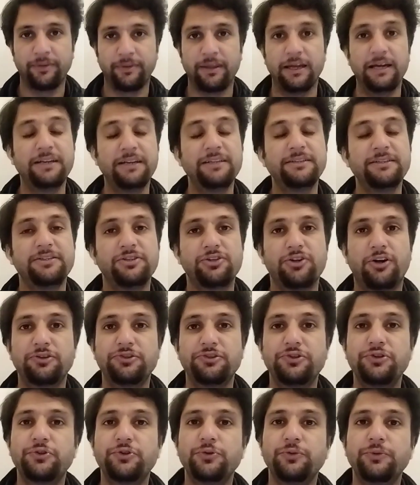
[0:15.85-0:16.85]
It is a short
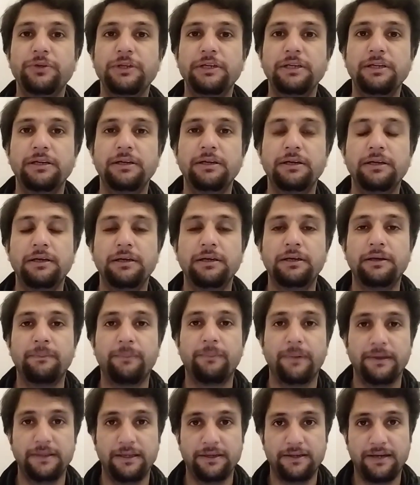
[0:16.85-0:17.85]
story,
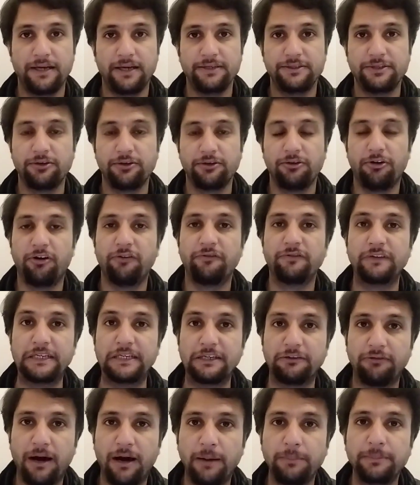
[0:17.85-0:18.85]
the title of
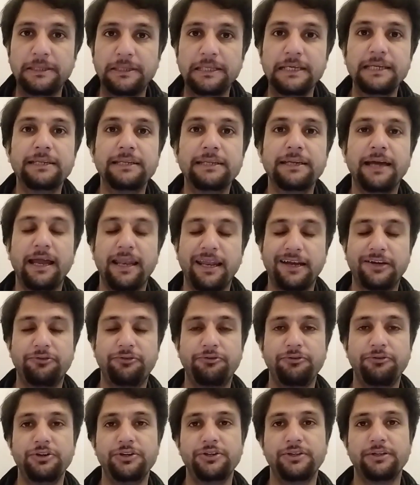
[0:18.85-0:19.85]
Nawabdin
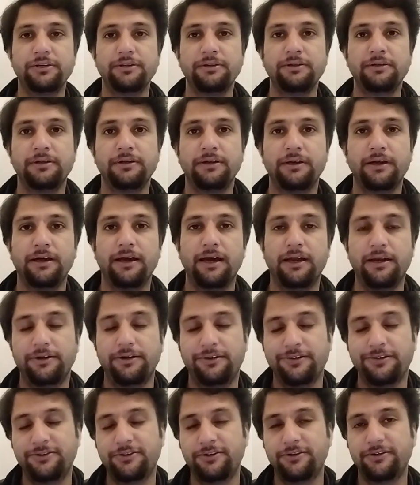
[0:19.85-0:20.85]
Electrician, and it
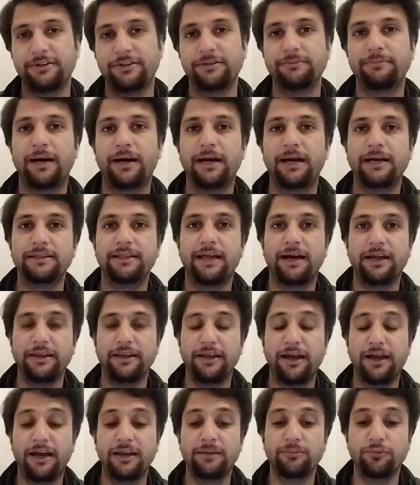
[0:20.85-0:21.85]
is written by
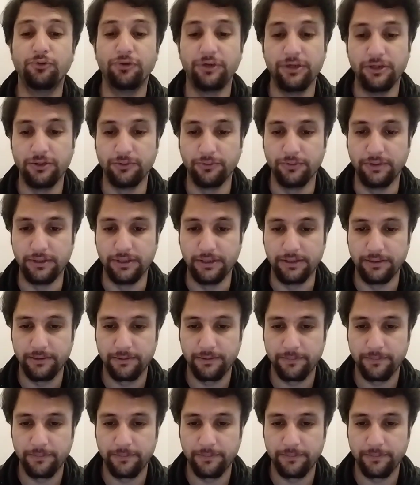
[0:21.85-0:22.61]
Daniyal Moeenuddin.